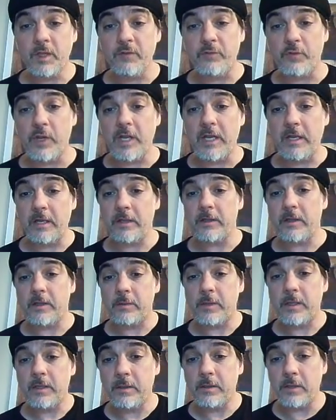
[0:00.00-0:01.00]
if you're getting
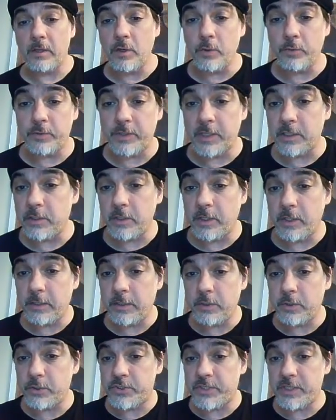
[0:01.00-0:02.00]
the note that
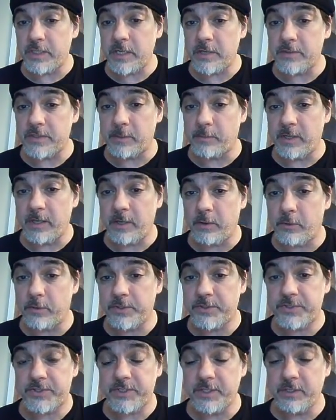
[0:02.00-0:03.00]
you're singing double L
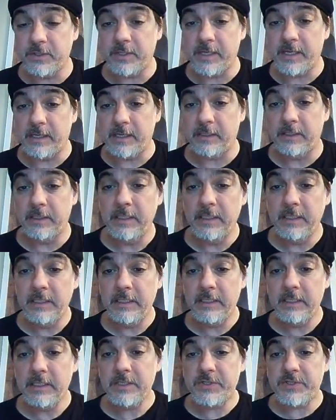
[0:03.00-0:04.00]
or it's single L,
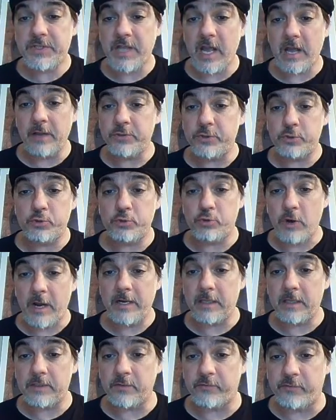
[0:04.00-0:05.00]
stop, try
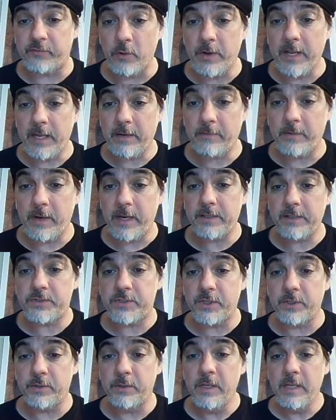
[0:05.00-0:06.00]
not to phonate, right?
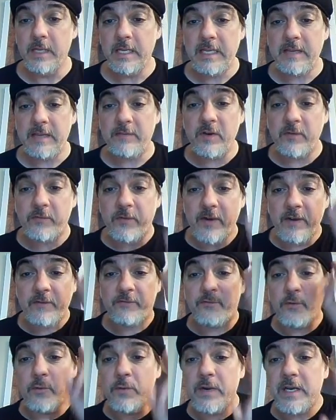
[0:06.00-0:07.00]
So even if I
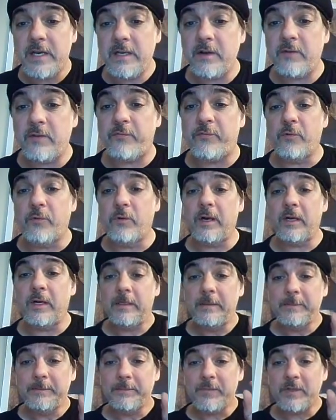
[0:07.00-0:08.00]
phonated
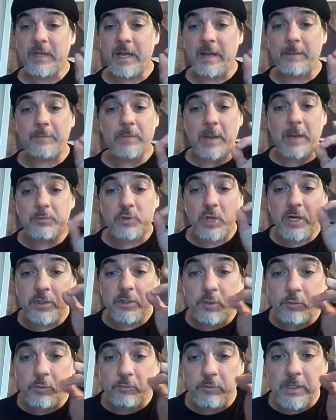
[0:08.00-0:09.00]
for, I'm trying
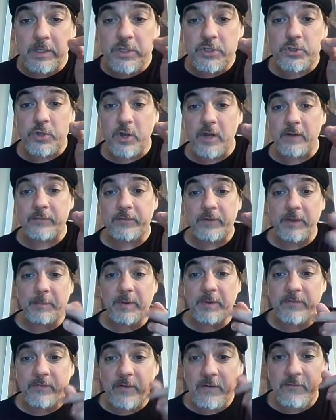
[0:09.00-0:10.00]
to do it really softly,
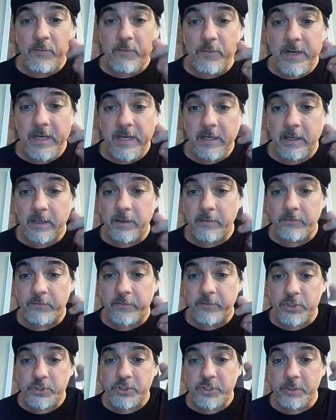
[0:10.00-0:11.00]
but if I phonate on it
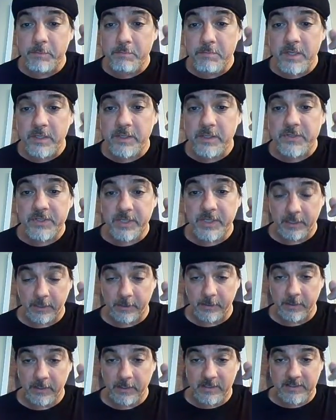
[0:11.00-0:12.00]
for just a
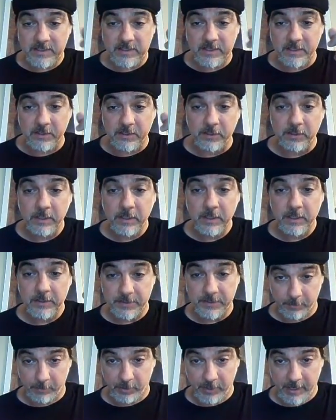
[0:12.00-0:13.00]
millisecond, it's still
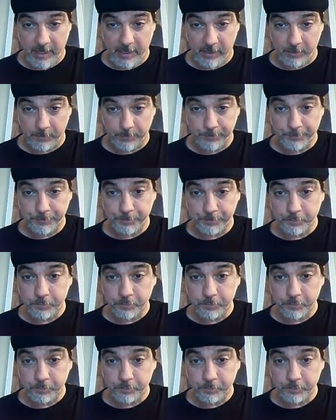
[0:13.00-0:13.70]
double L.